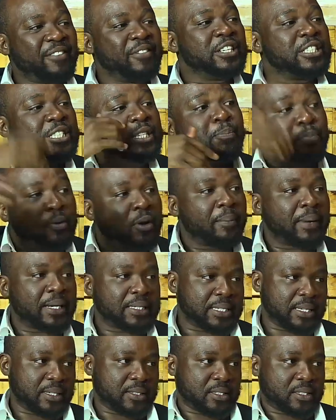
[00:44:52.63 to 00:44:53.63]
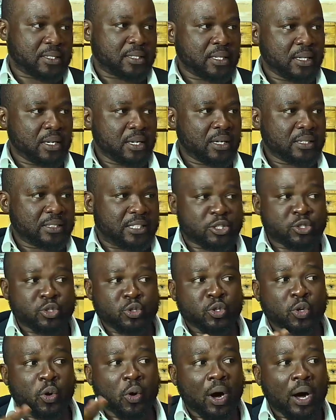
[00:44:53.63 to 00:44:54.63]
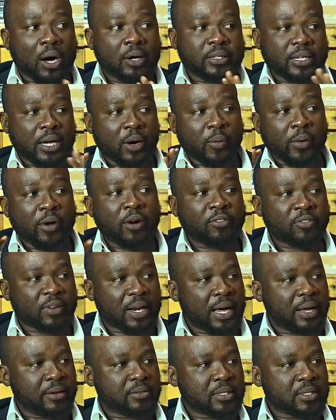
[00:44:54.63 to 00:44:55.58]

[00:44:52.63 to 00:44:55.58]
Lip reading: even diplomats, just to know how they are.